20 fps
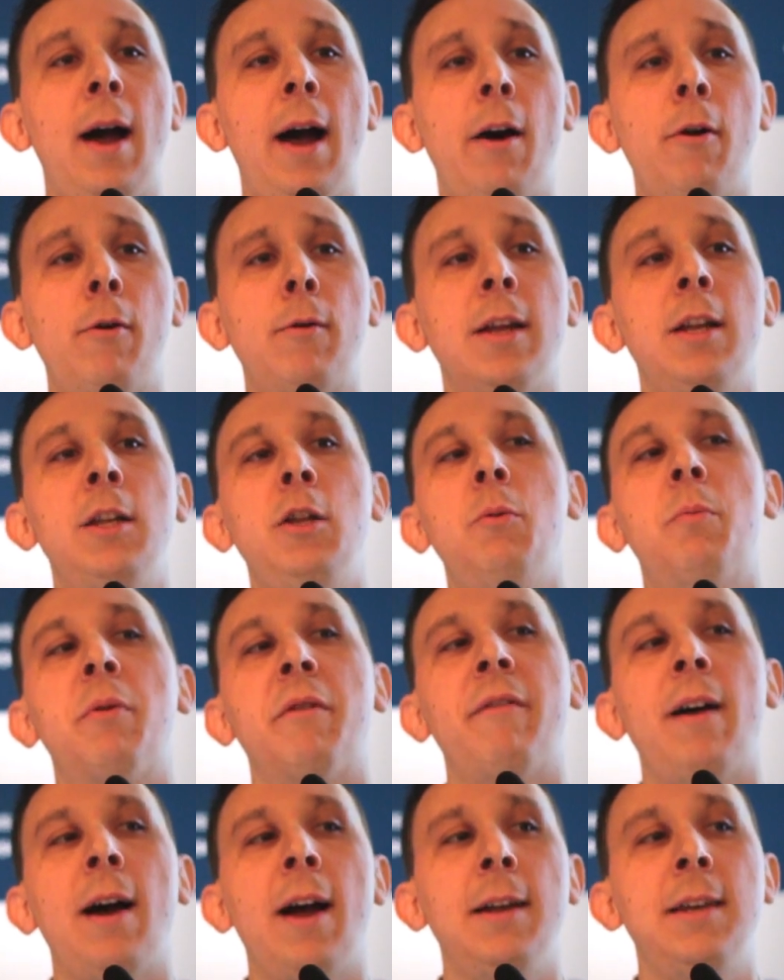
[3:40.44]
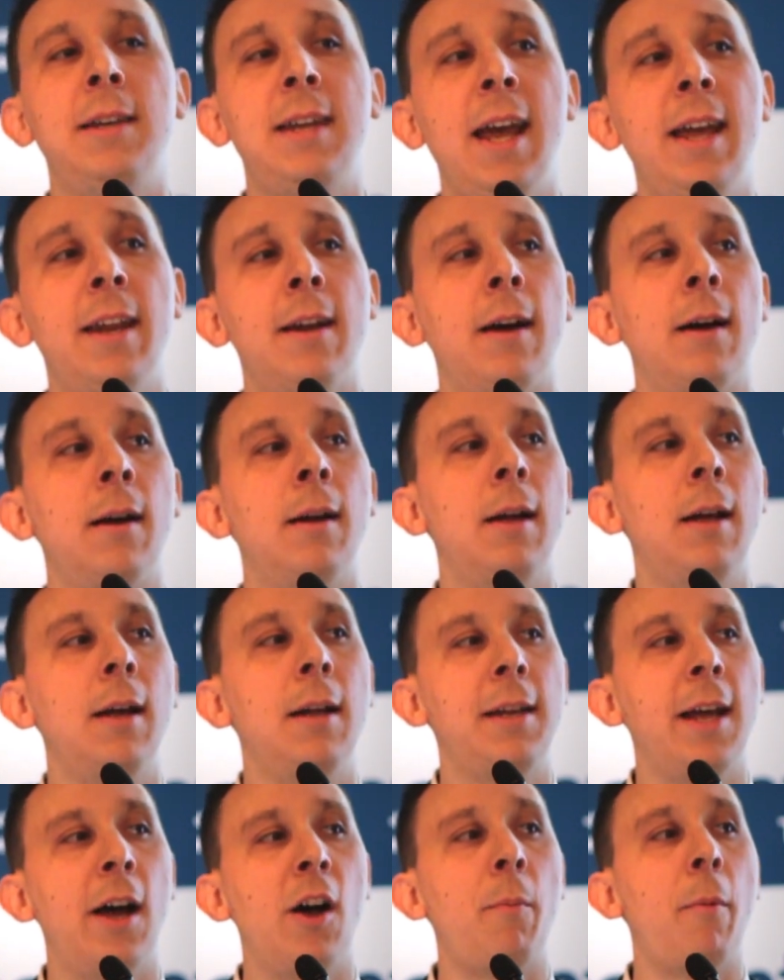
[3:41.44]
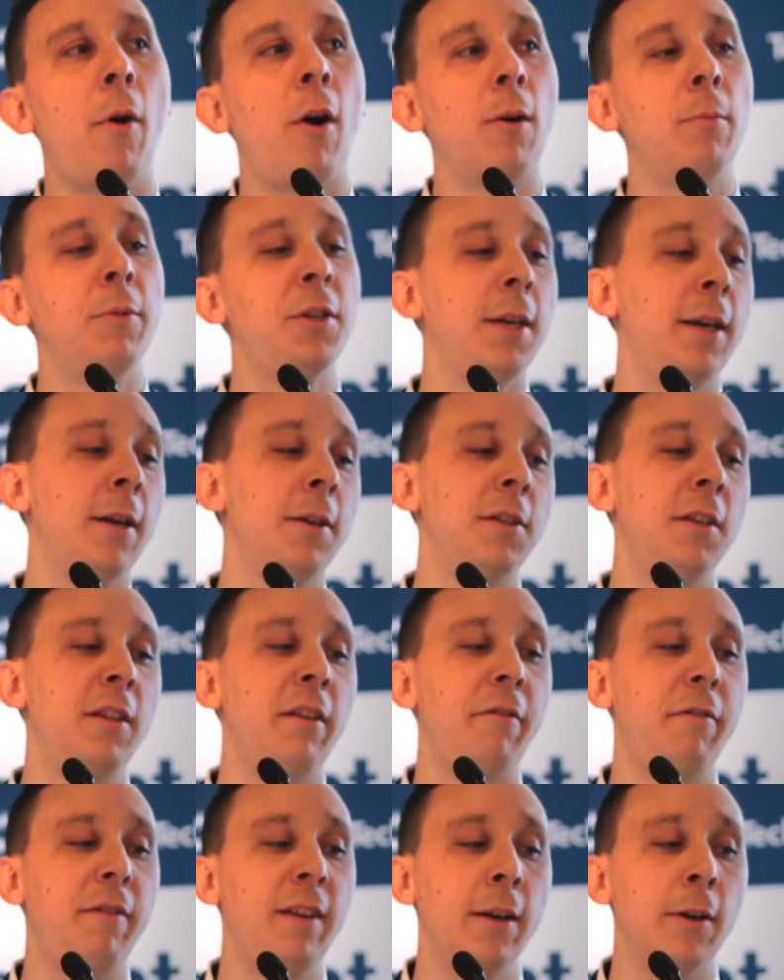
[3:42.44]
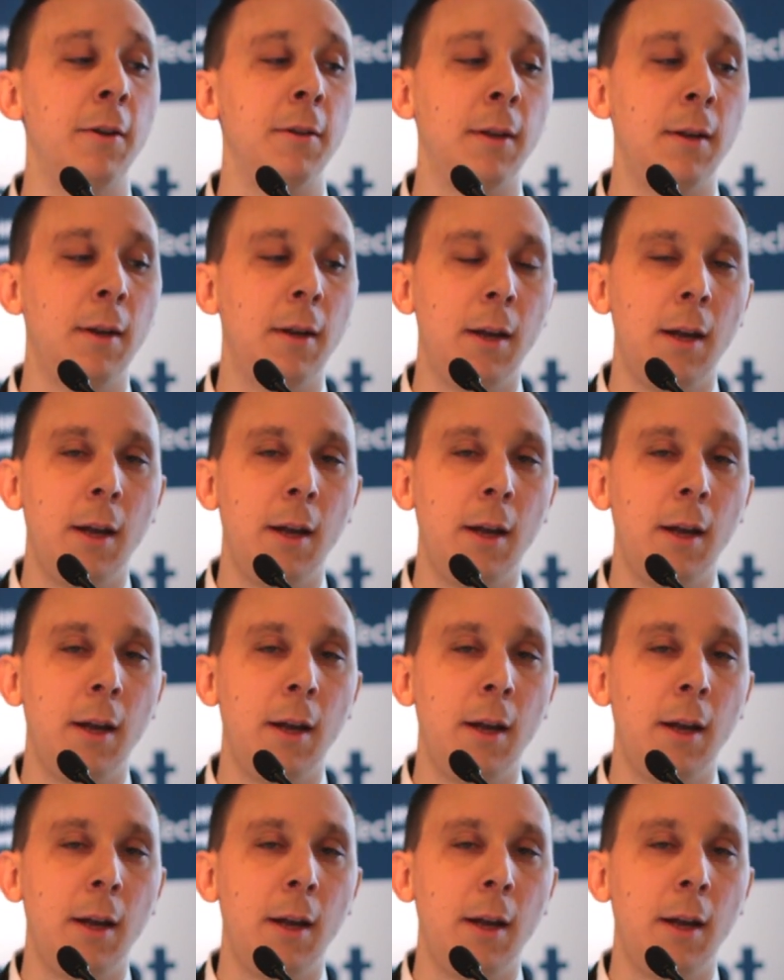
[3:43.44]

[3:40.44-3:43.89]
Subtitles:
How can you provide data to help arm sales in the field?